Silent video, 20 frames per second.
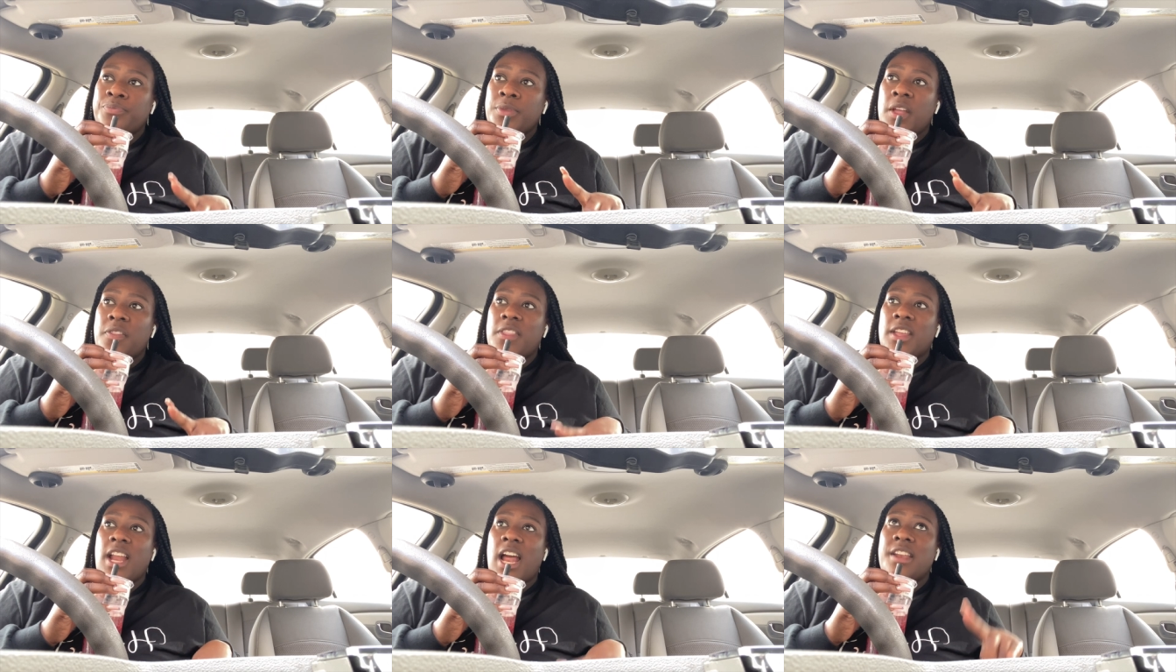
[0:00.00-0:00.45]

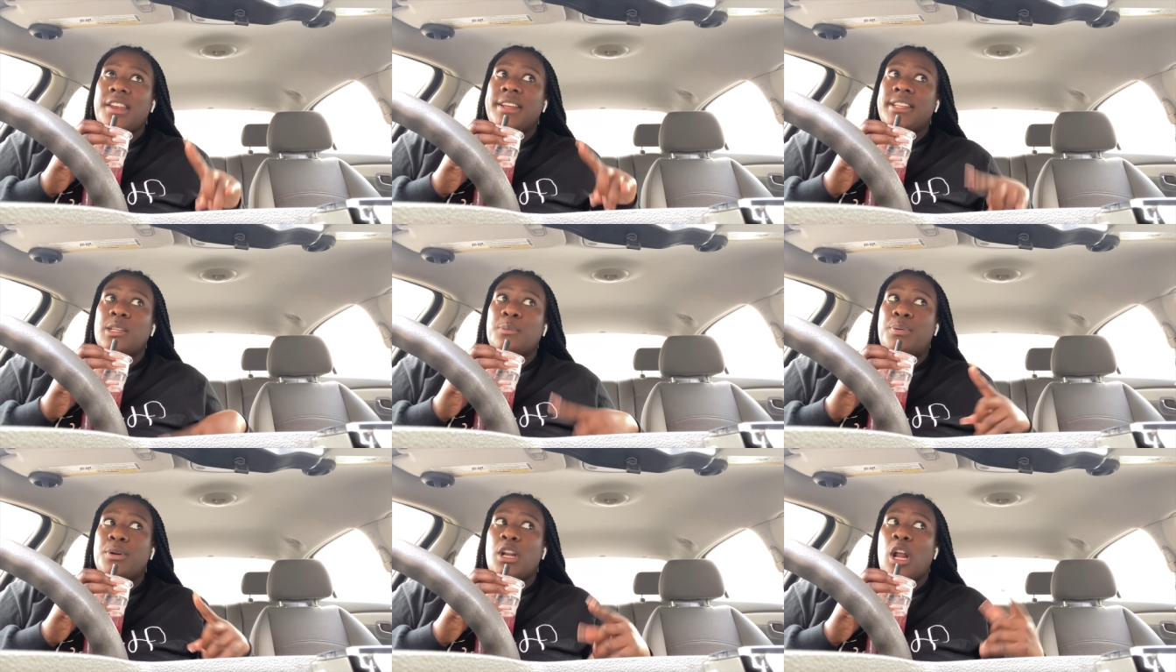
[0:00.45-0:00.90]
that I need
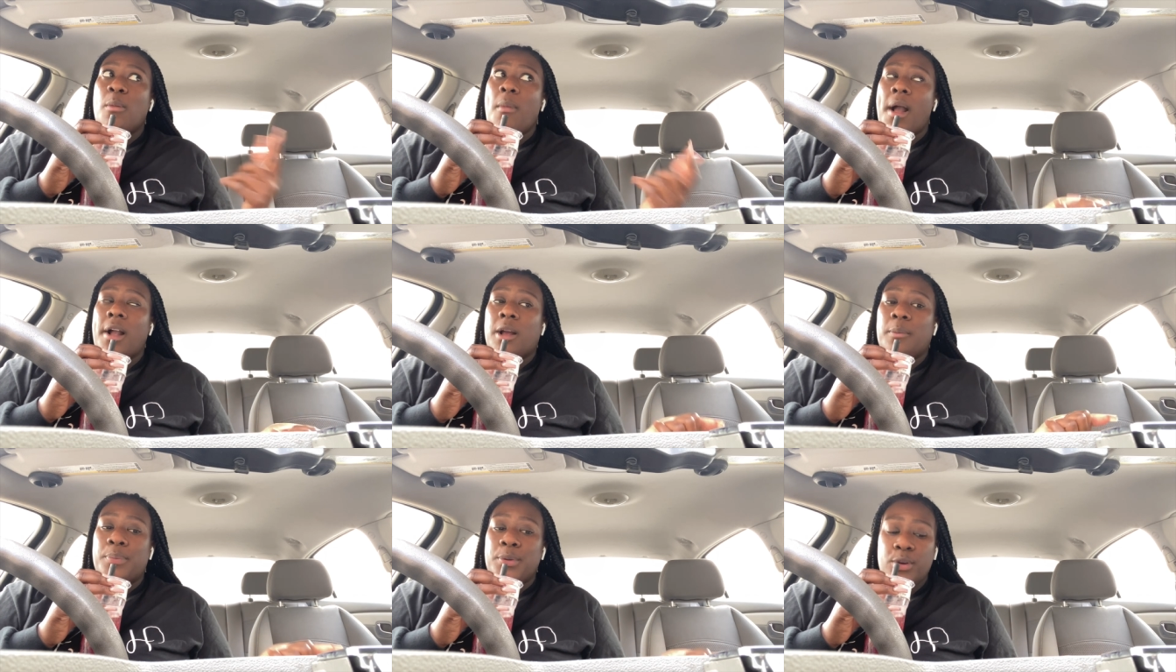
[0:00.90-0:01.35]
to put on my
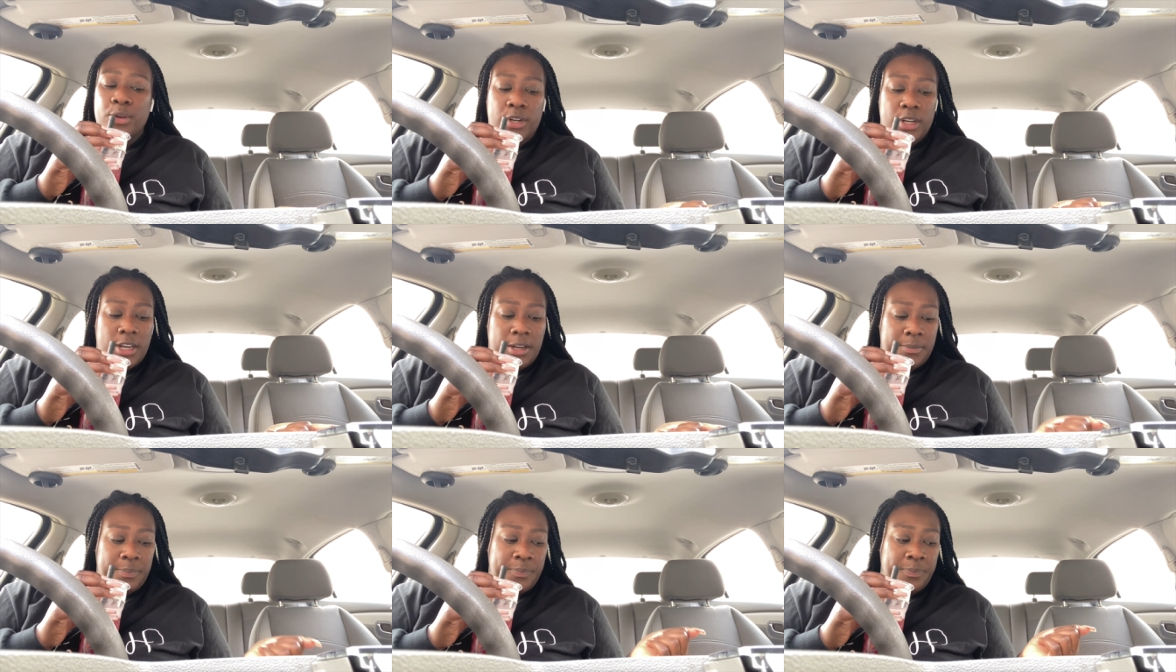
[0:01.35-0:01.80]

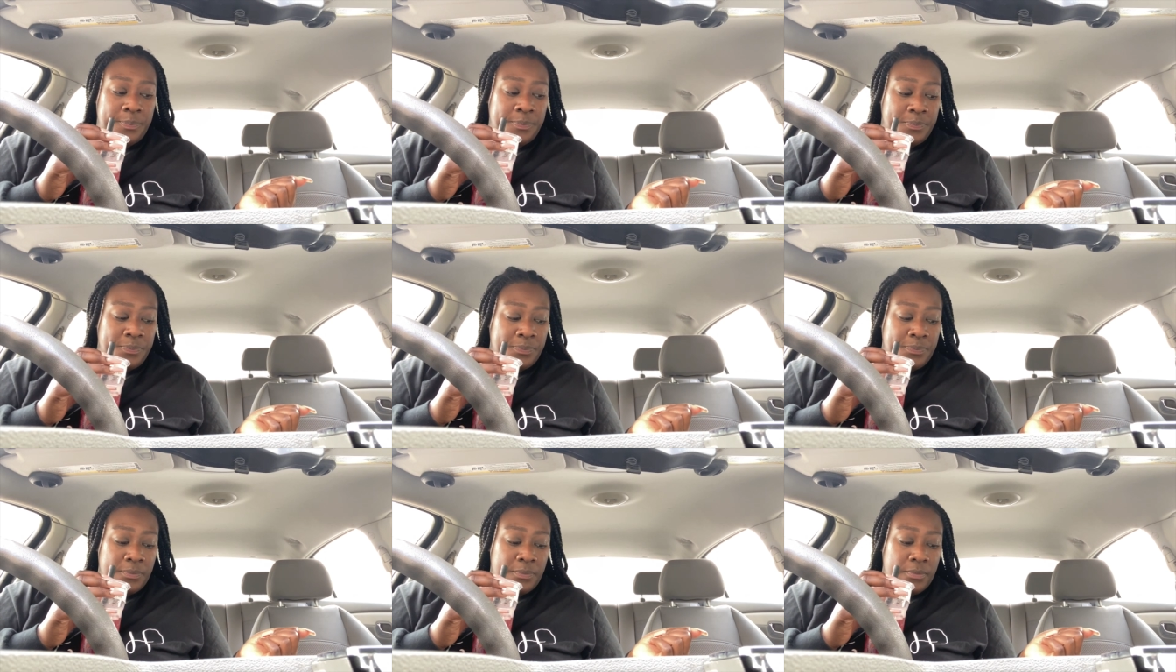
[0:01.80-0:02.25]
computer
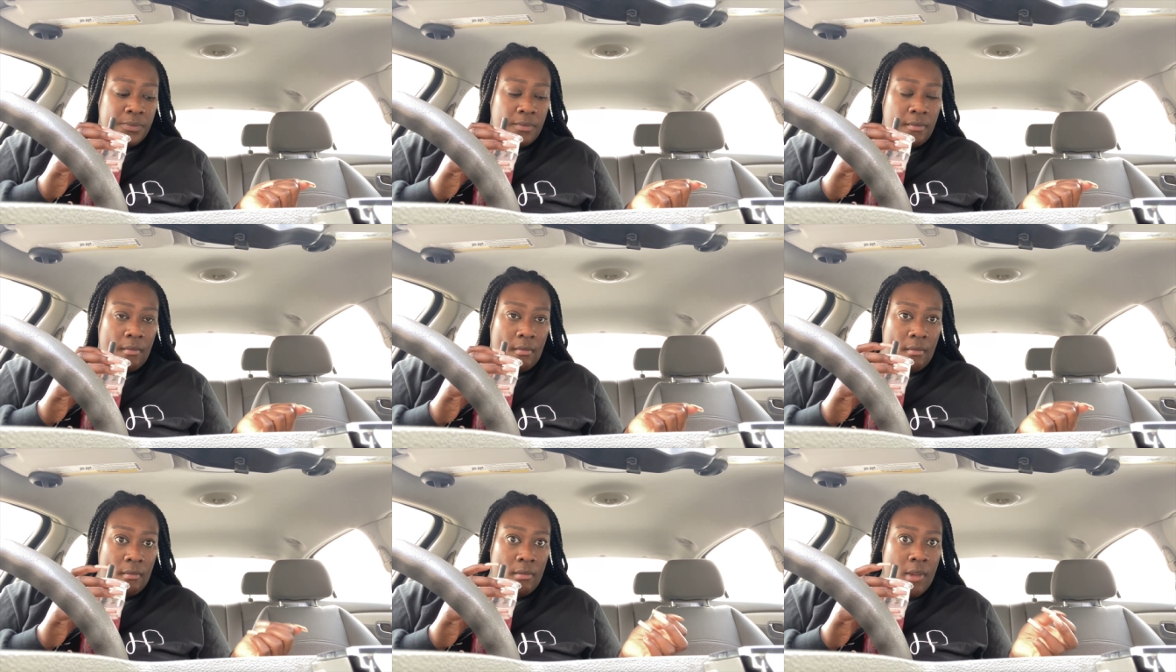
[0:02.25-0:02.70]

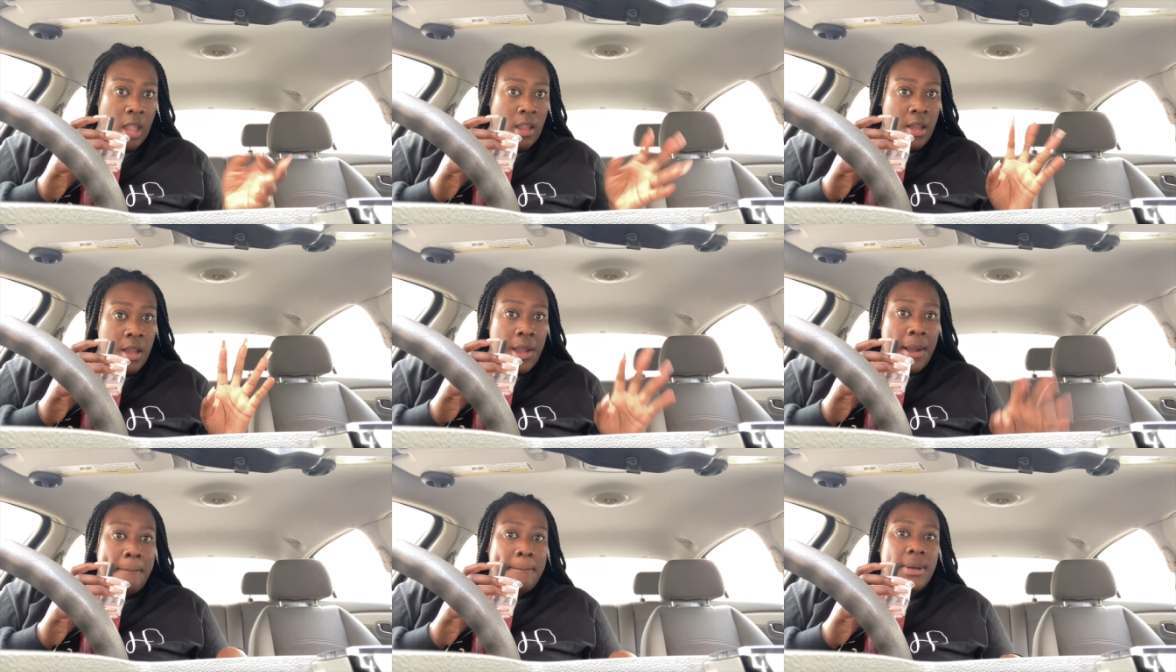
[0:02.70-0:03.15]

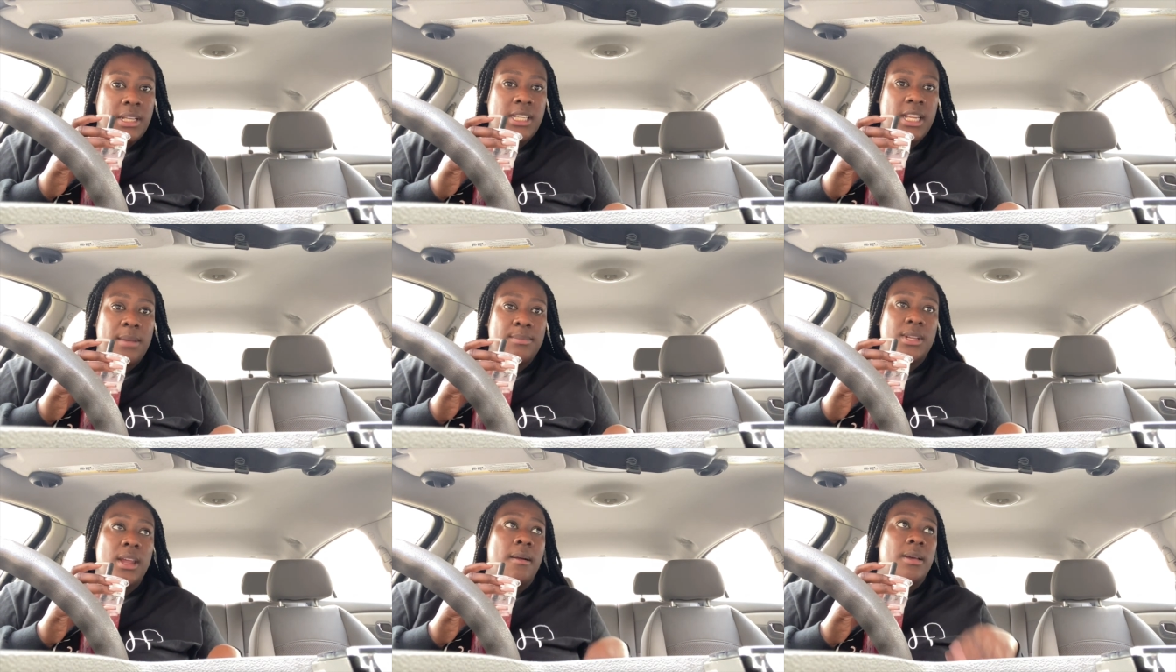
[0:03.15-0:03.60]
but
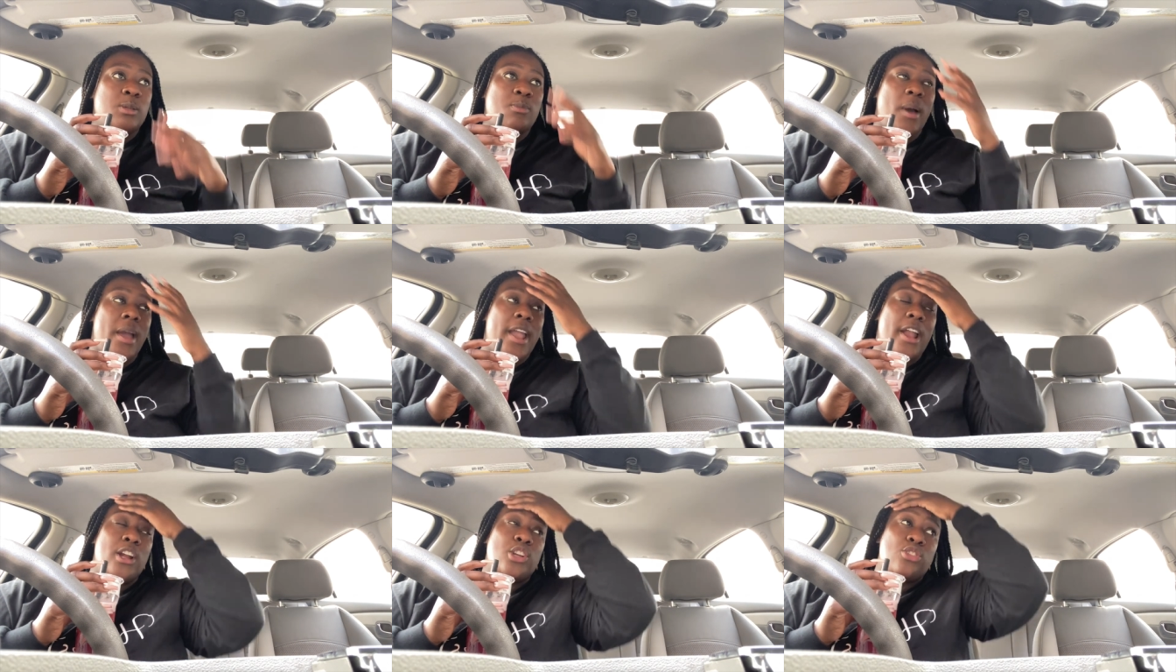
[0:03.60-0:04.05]
sometimes my
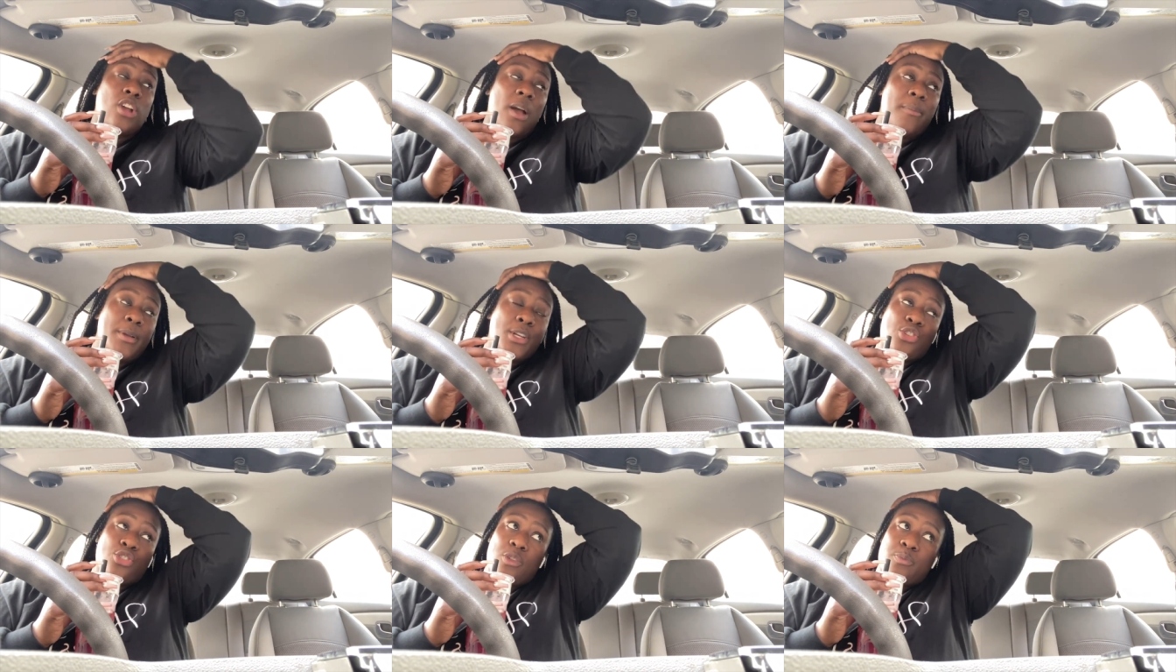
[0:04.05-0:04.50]
airdrop
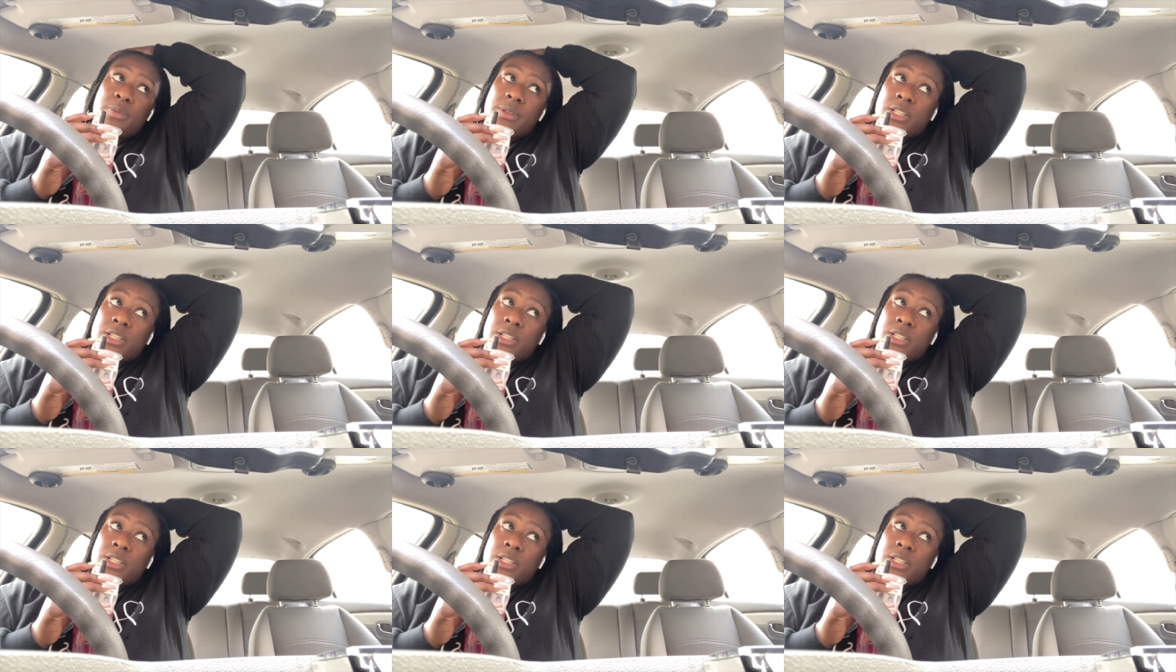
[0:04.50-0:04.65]
be tripping.